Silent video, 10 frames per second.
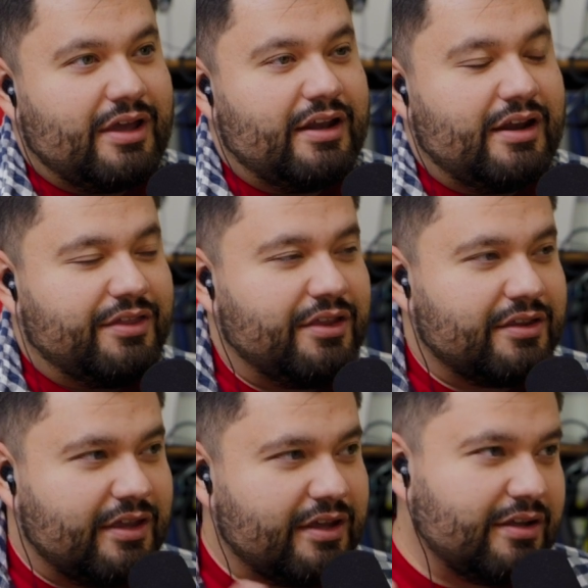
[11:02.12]
Yeah. And I
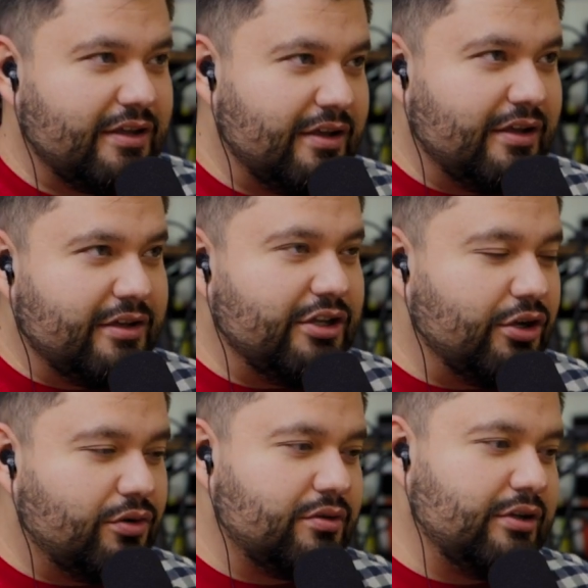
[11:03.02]
think that,
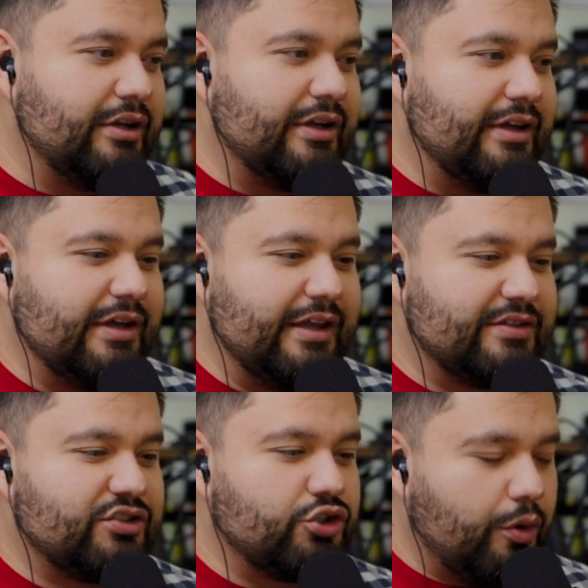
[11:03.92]

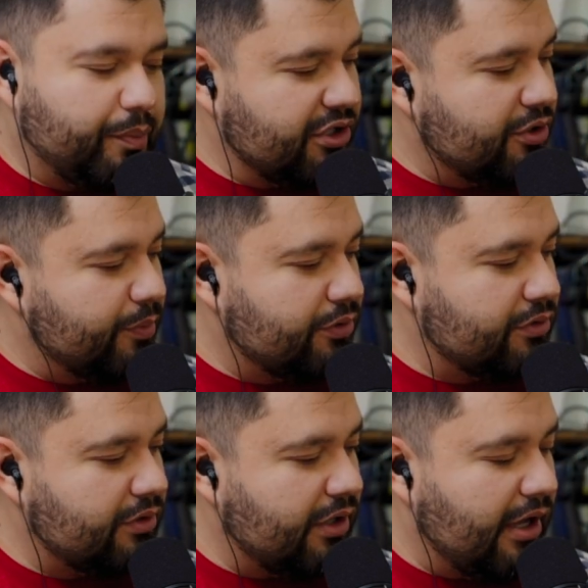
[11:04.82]
it's so
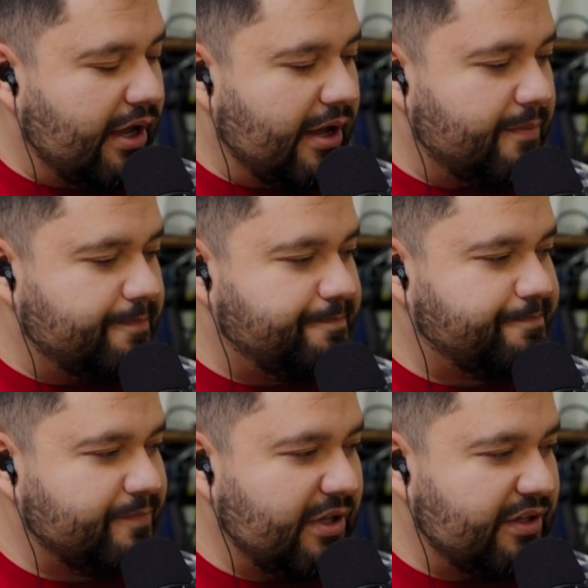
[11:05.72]
applicable
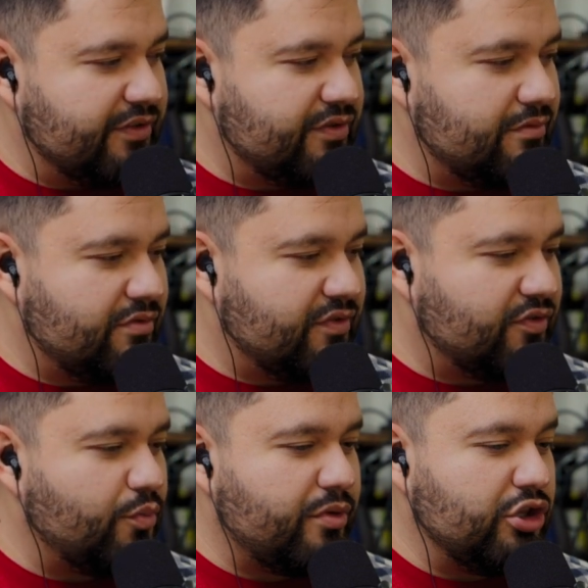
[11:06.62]
in
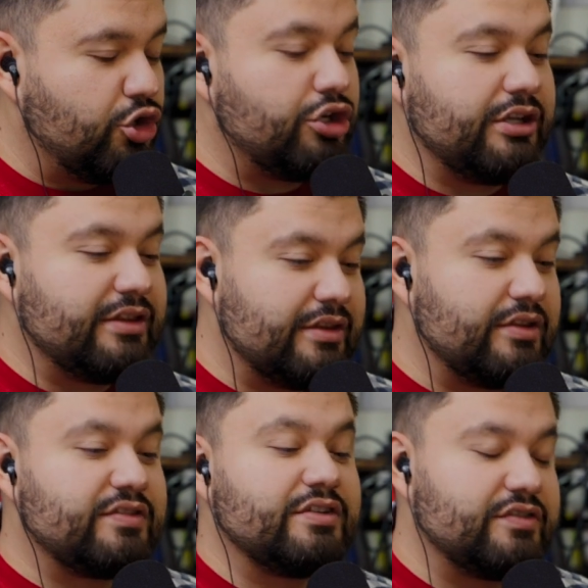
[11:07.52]
so learning the
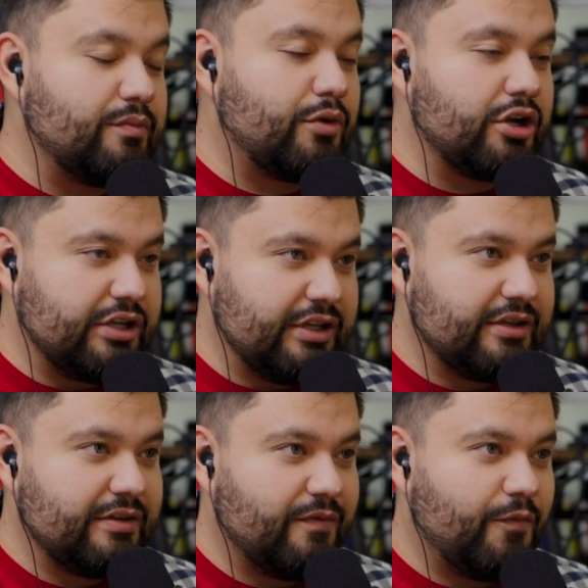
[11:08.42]
skills of
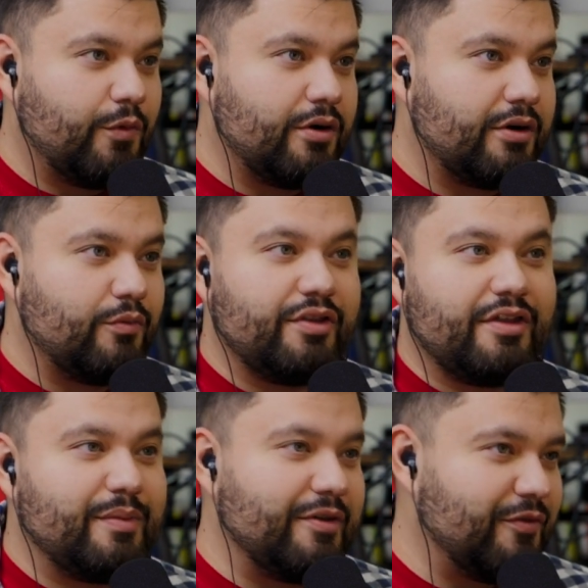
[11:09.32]
marketing, for whether
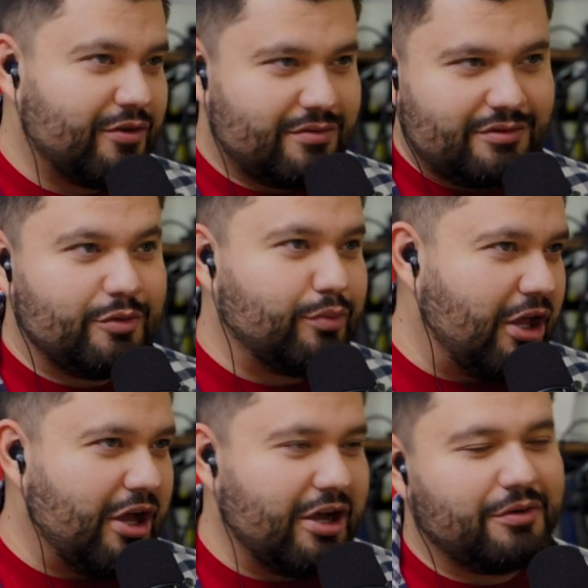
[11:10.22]
that be for your
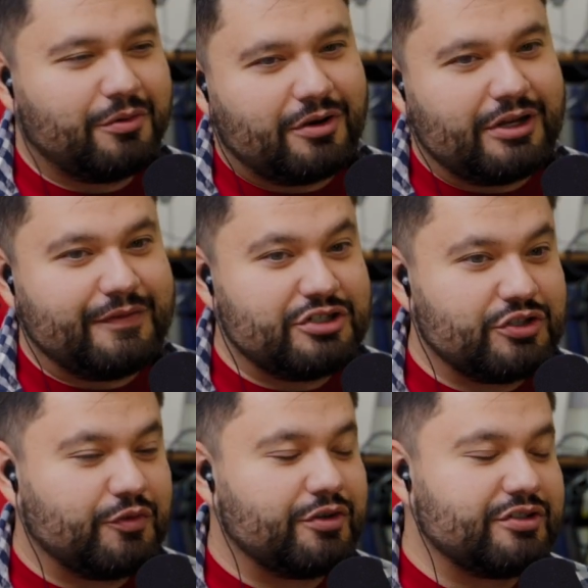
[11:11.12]
blog or even
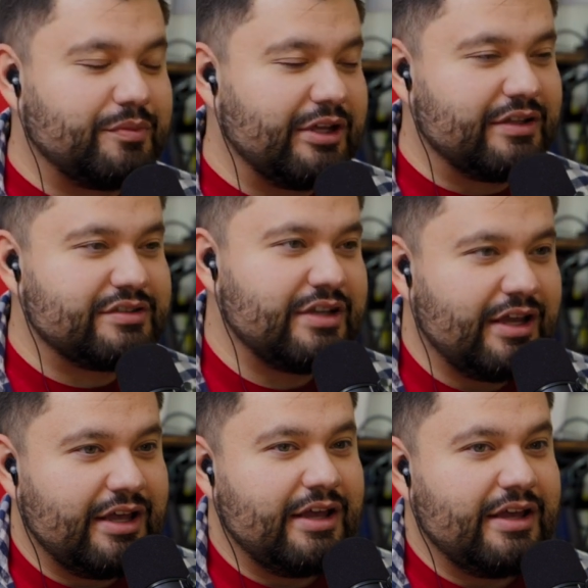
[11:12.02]
just for something else,
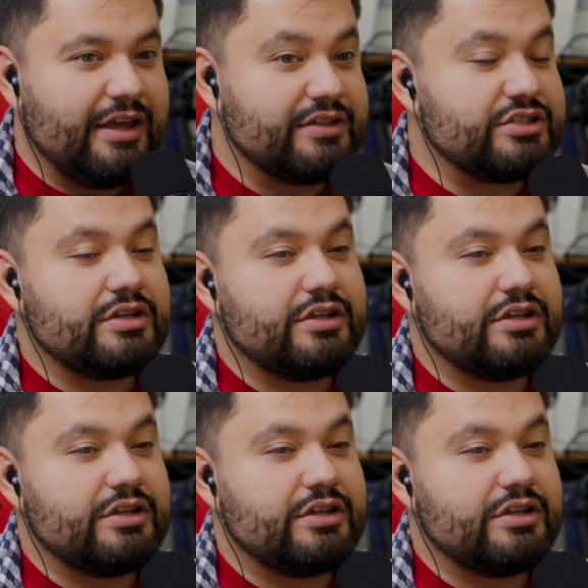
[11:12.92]
is